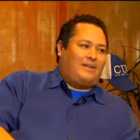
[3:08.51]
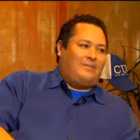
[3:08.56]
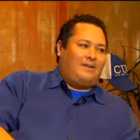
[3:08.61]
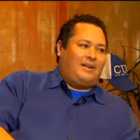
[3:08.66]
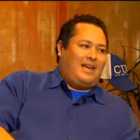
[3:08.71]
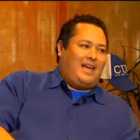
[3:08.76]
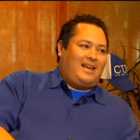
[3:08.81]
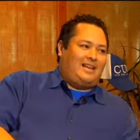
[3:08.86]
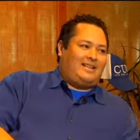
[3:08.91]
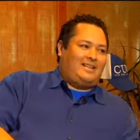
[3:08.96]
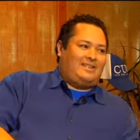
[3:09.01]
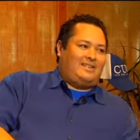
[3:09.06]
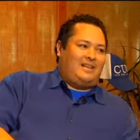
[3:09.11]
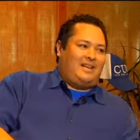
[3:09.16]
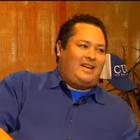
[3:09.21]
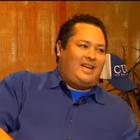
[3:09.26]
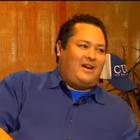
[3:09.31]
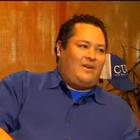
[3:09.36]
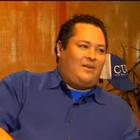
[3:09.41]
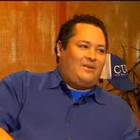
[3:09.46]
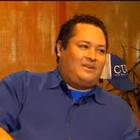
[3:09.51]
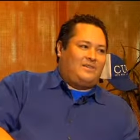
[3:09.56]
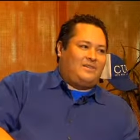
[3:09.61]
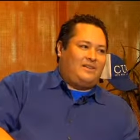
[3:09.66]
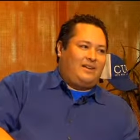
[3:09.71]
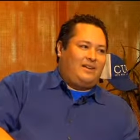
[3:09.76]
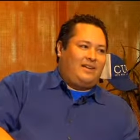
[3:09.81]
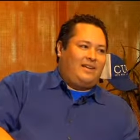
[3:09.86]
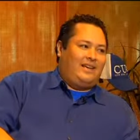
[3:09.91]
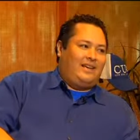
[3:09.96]
I mean, 8 to 10
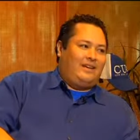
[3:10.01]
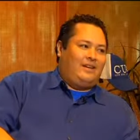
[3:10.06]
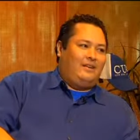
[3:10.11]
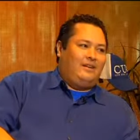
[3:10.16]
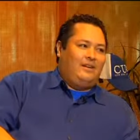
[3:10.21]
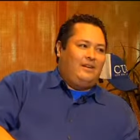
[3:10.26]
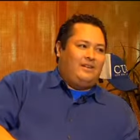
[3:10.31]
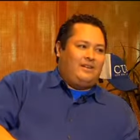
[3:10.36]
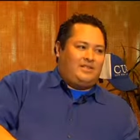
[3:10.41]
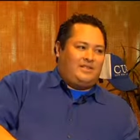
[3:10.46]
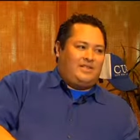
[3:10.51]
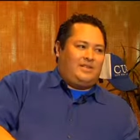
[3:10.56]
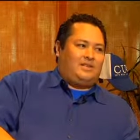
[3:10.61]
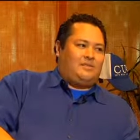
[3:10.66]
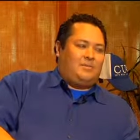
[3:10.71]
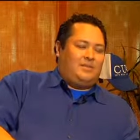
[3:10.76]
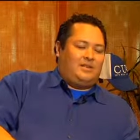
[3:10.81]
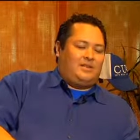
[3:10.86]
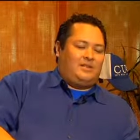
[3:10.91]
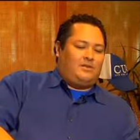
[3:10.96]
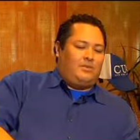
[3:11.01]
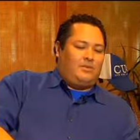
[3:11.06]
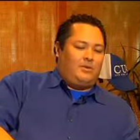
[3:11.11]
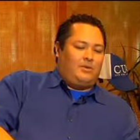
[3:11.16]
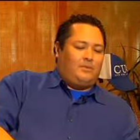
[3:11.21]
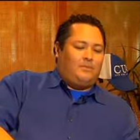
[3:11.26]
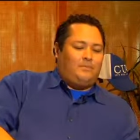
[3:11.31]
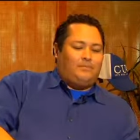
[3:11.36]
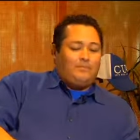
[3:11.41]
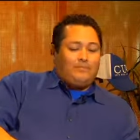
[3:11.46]
hours a day, 6 weeks in a
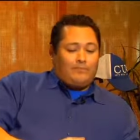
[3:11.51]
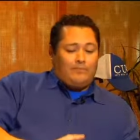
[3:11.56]
row.